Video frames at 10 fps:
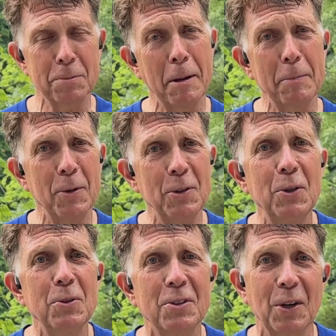Maybe you
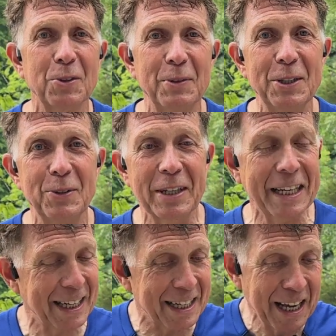used those when you were a
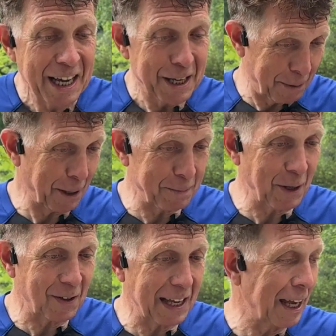kid. You put a
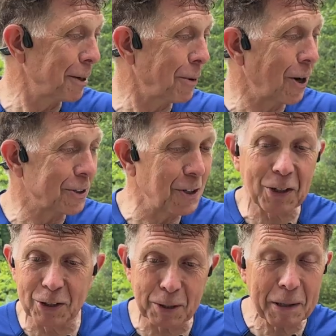mirror on the handlebars and you
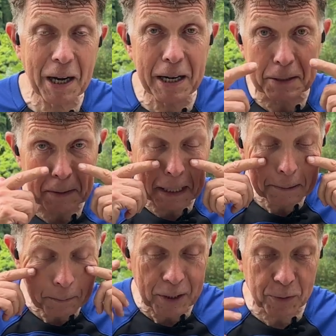can look behind you.
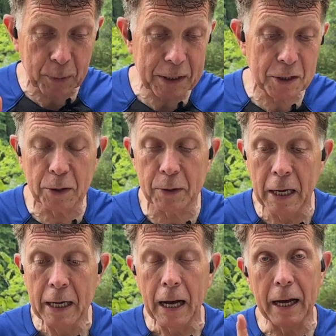That's pretty sweet too.
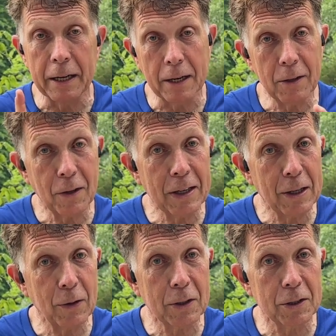Another thing
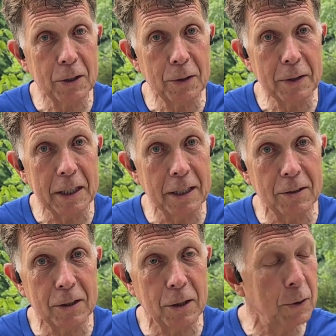you can do
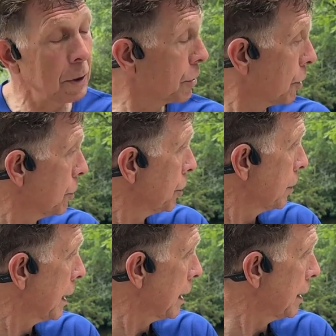is to turn your
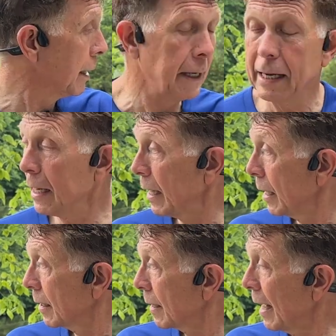head.
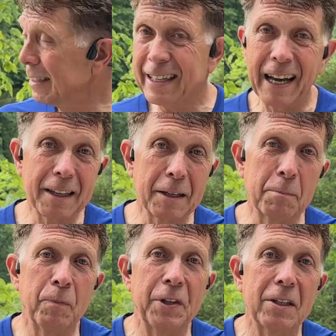And that's kind
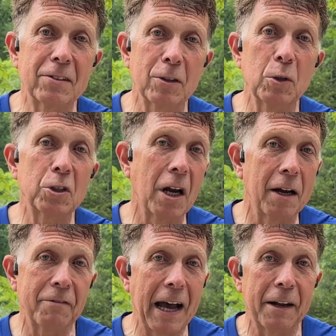of the solution
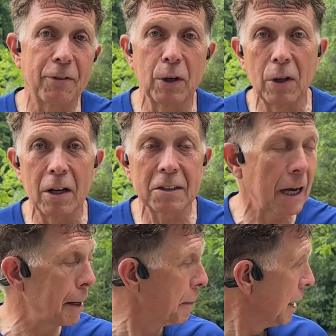I've had for a long
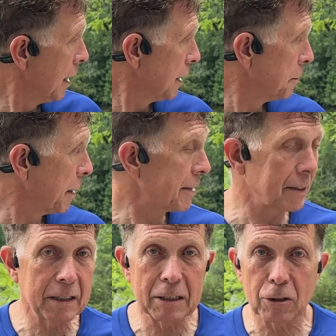time, is
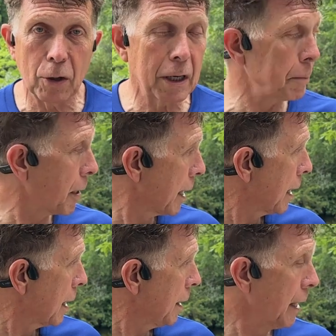basically turning my
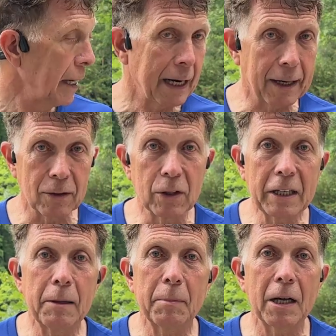head and
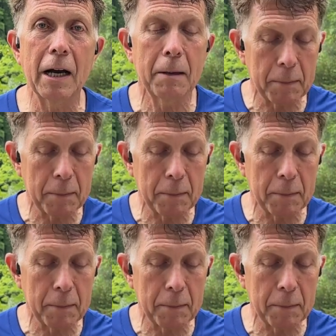looking behind